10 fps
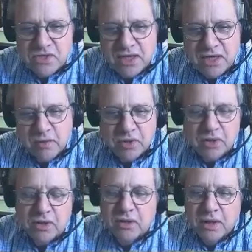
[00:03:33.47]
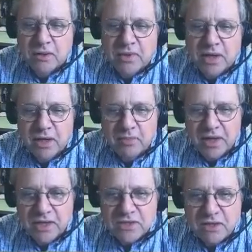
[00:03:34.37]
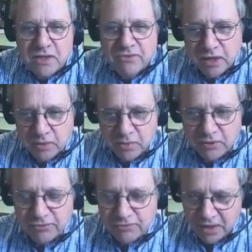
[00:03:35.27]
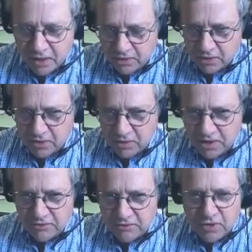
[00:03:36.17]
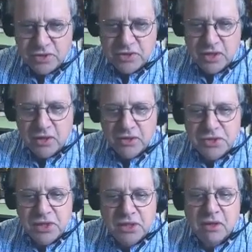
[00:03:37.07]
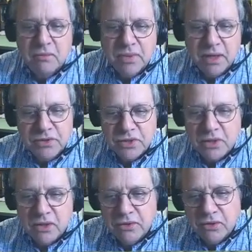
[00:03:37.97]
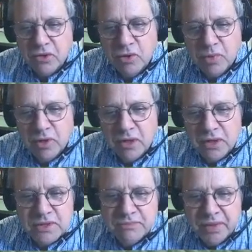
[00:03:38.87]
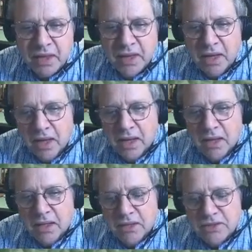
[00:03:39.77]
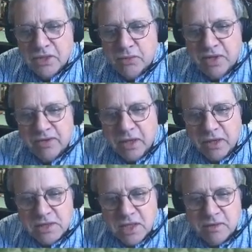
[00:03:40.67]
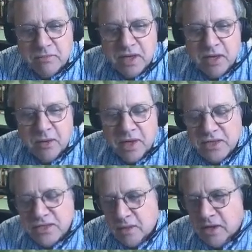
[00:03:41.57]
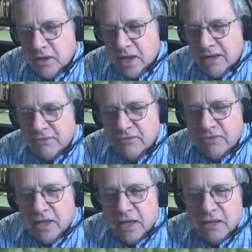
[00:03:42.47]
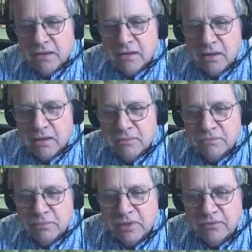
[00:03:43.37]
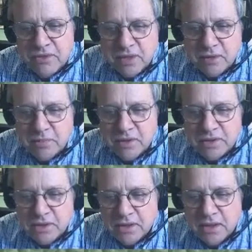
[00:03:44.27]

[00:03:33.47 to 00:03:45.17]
sustainable biomass available that could be converted to energy, biochar, or the co-products. Uh, so we have a gigaton of biomass, and about half of that. Uh, previous slide, please.